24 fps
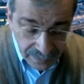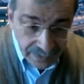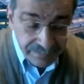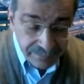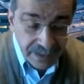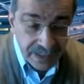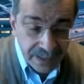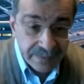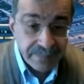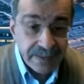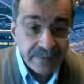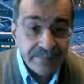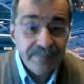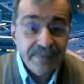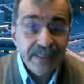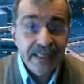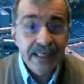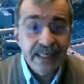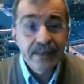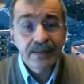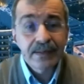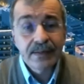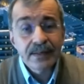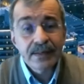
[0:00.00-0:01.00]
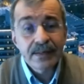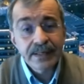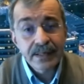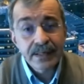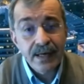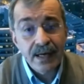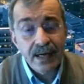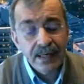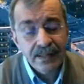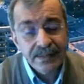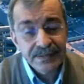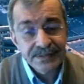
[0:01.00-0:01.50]
I'm, I'm a medical
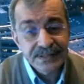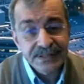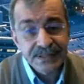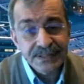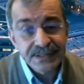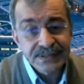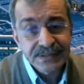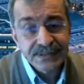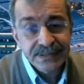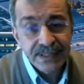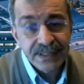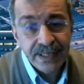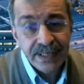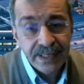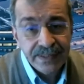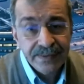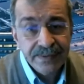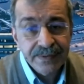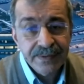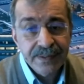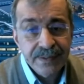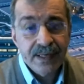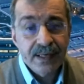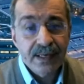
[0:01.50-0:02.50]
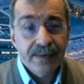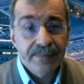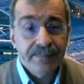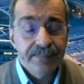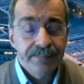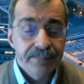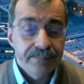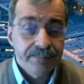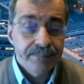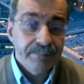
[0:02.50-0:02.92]
oncologist, and uh,